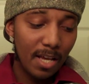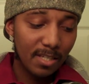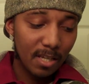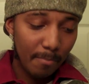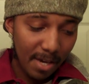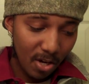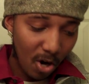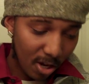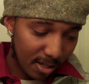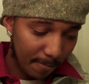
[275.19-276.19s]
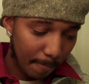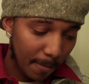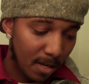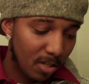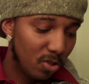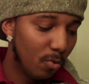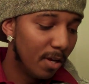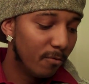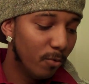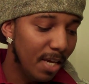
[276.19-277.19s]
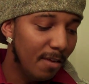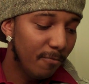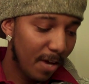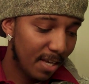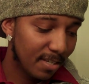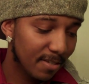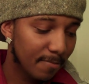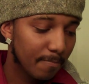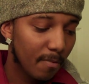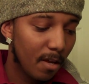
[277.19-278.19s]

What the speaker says: as some may call it, to reinvest